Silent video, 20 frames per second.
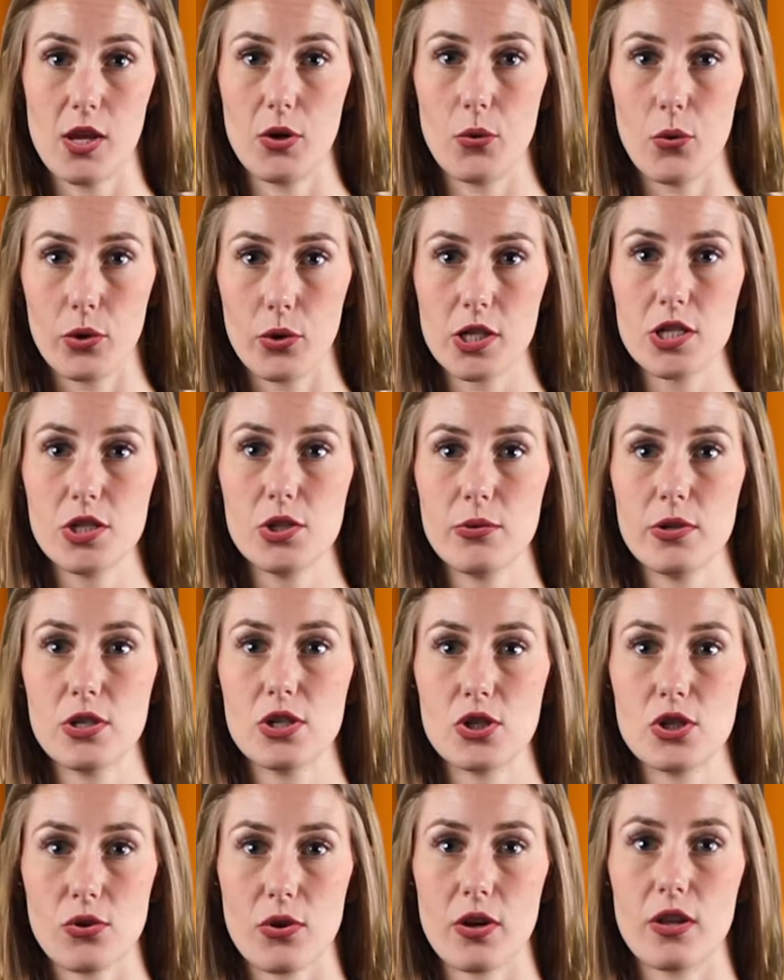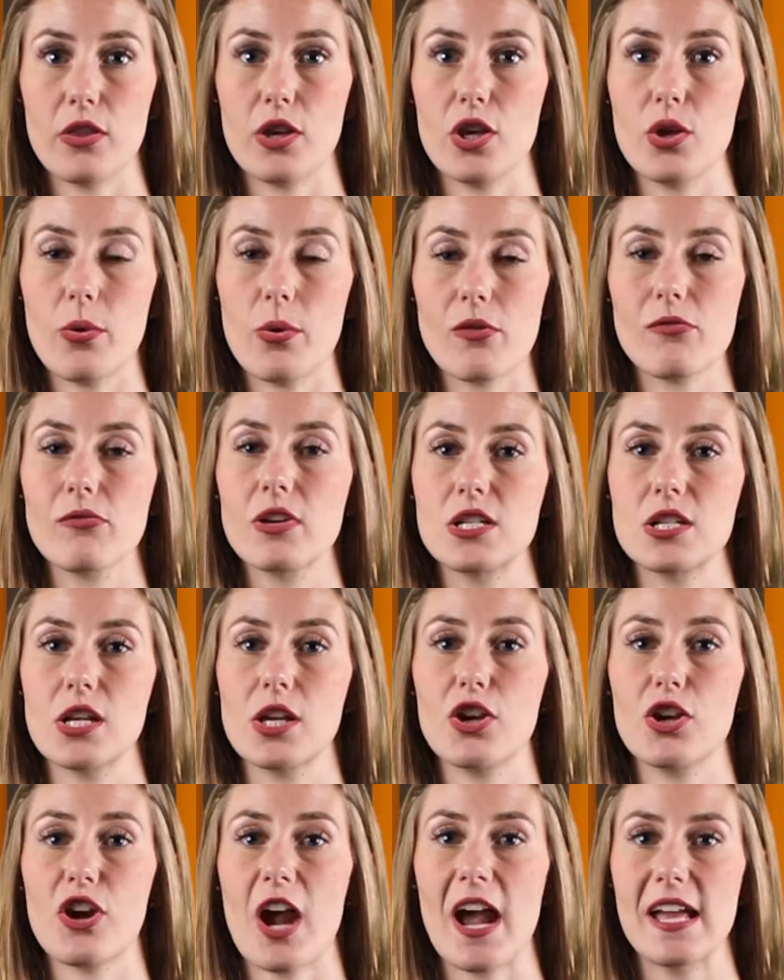in order to ensure that you are
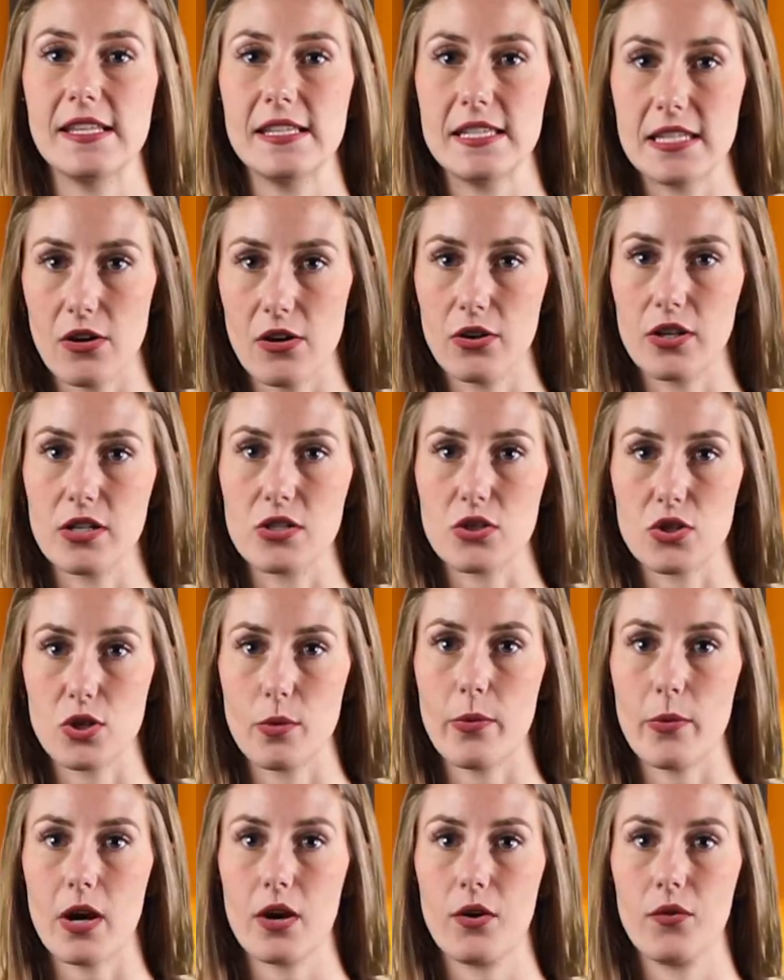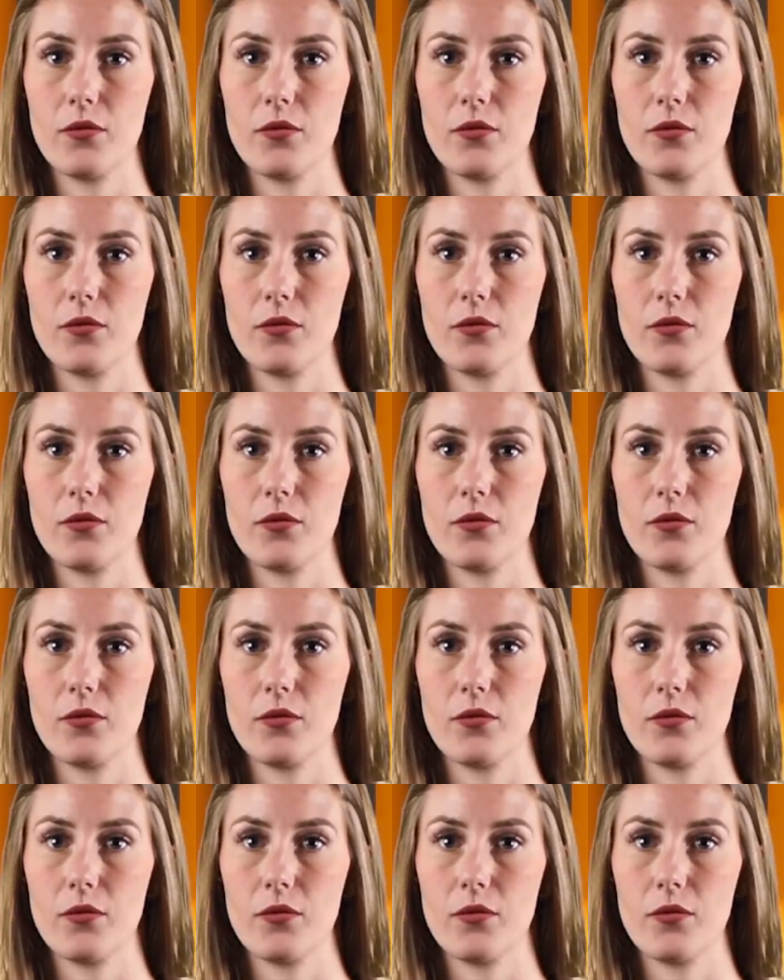reaching your ideal consumer.